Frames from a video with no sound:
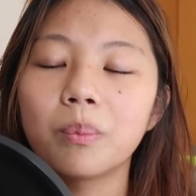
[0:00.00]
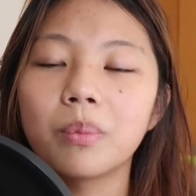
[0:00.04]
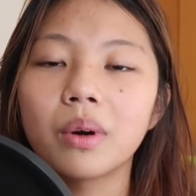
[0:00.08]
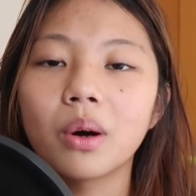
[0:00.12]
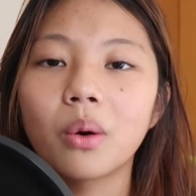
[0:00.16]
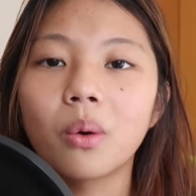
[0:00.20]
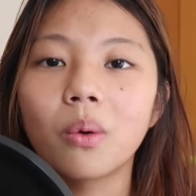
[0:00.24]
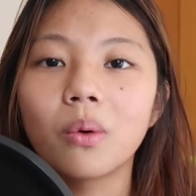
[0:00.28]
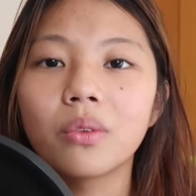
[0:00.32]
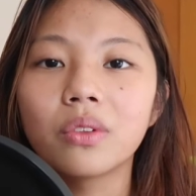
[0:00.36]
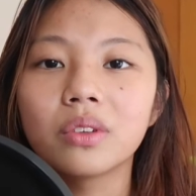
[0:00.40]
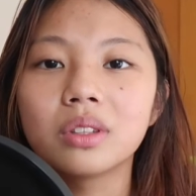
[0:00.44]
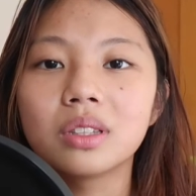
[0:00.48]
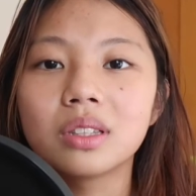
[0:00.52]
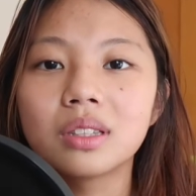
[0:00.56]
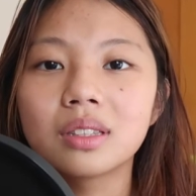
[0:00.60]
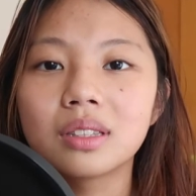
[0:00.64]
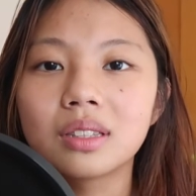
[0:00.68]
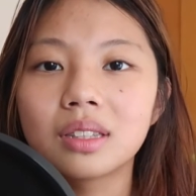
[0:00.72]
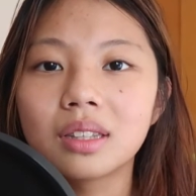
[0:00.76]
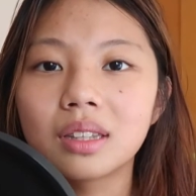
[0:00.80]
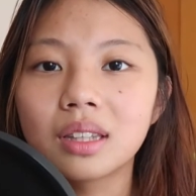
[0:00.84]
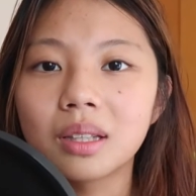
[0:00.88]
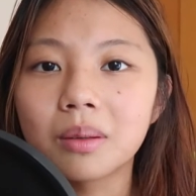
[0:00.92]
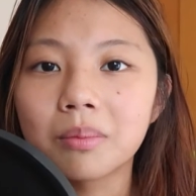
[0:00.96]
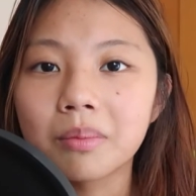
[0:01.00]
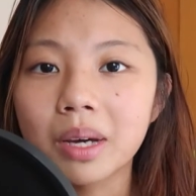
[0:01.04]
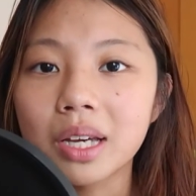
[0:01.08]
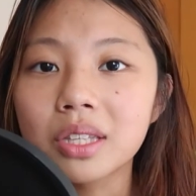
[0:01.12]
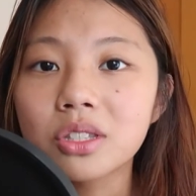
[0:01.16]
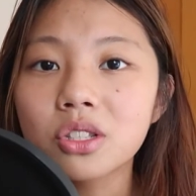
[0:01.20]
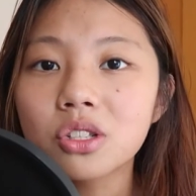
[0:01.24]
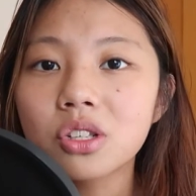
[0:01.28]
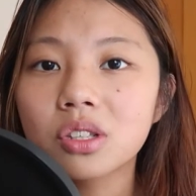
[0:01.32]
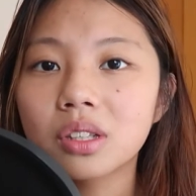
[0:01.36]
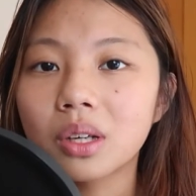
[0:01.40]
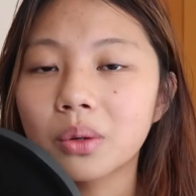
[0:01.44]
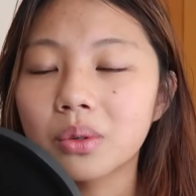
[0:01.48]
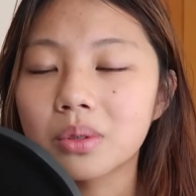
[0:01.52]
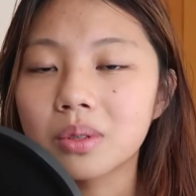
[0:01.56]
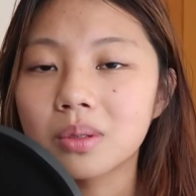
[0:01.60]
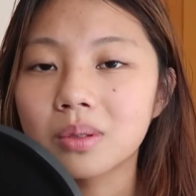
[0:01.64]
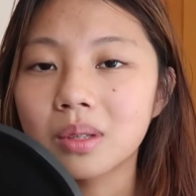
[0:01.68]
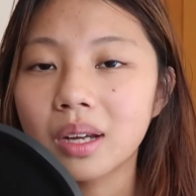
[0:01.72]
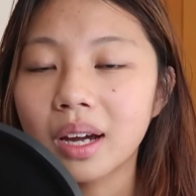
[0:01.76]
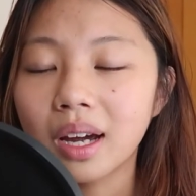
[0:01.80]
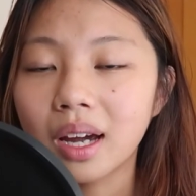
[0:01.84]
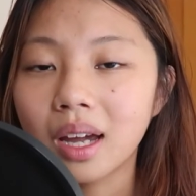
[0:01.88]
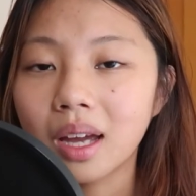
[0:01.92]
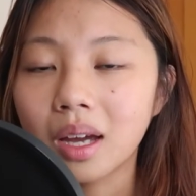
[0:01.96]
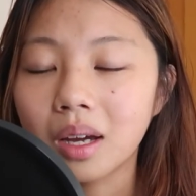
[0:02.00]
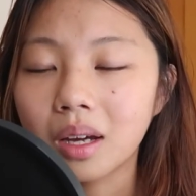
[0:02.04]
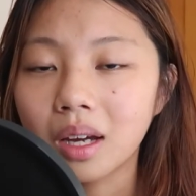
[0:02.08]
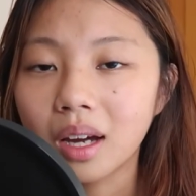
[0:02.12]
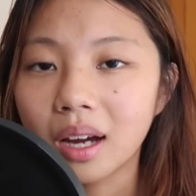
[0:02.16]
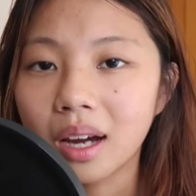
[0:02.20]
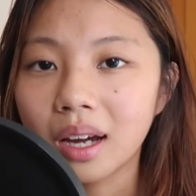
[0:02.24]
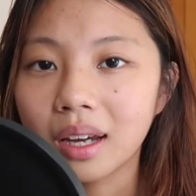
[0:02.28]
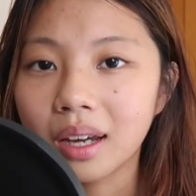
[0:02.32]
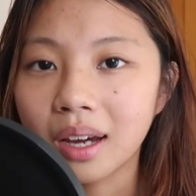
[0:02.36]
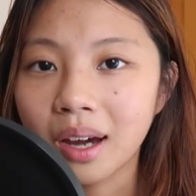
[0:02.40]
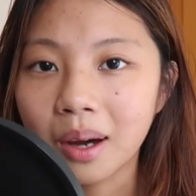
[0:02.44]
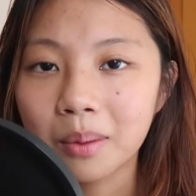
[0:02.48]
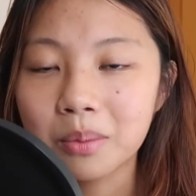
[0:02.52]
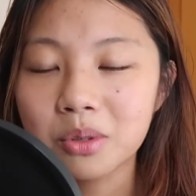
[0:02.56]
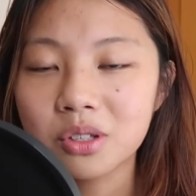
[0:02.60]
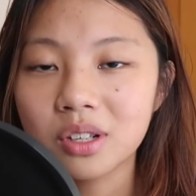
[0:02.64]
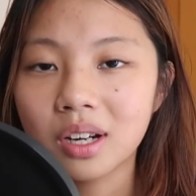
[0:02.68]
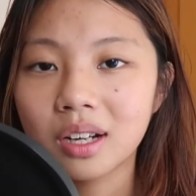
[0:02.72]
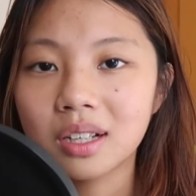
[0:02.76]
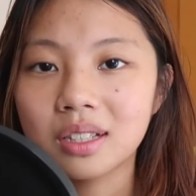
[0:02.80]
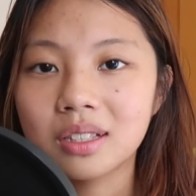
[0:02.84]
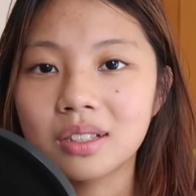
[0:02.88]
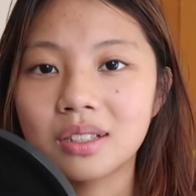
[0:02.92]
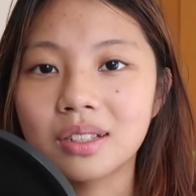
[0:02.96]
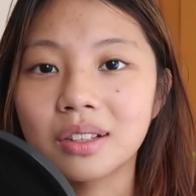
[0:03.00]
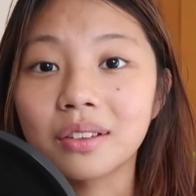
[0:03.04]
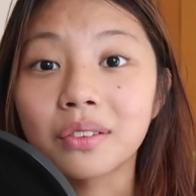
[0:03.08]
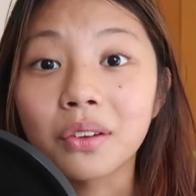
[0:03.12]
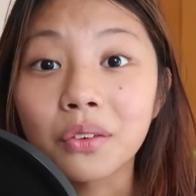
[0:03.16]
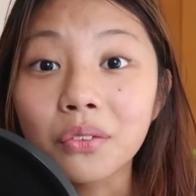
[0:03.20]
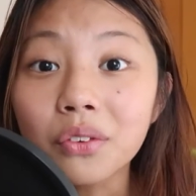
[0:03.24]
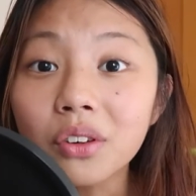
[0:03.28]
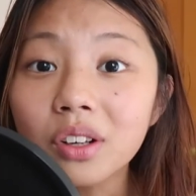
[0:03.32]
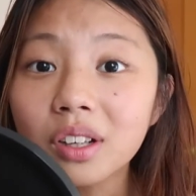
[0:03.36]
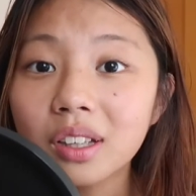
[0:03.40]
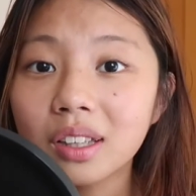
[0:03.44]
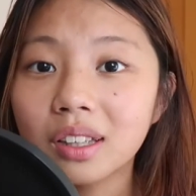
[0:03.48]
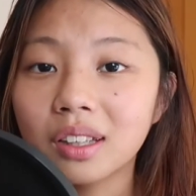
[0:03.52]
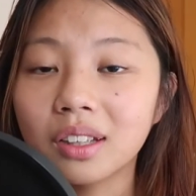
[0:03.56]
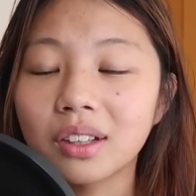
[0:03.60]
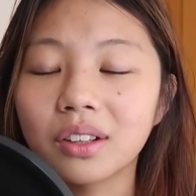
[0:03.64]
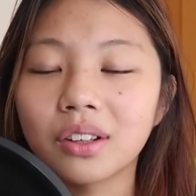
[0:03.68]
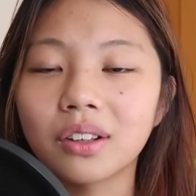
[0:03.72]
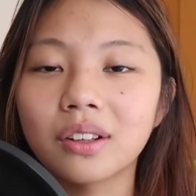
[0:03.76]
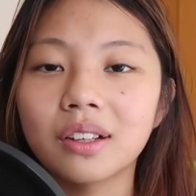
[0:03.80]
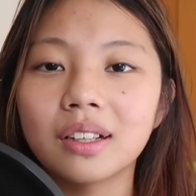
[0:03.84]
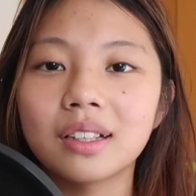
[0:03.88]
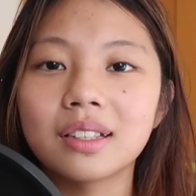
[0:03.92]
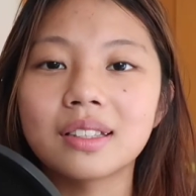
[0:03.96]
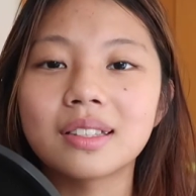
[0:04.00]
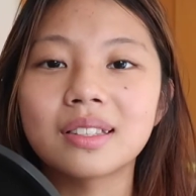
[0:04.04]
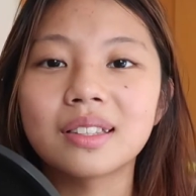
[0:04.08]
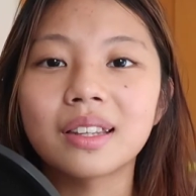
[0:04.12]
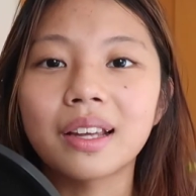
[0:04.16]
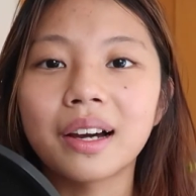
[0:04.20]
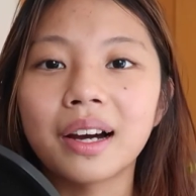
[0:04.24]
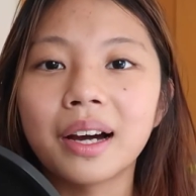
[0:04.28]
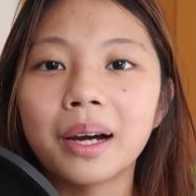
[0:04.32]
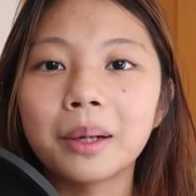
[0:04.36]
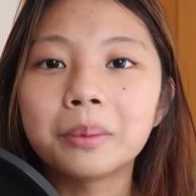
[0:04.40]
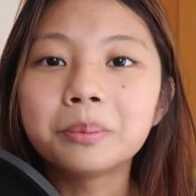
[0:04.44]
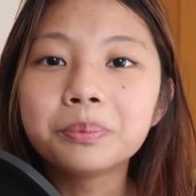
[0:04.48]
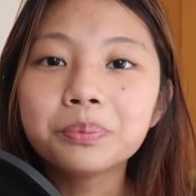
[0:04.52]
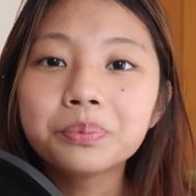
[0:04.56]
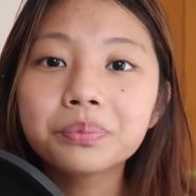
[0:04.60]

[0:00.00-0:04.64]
But the message that I am trying to deliver here is that,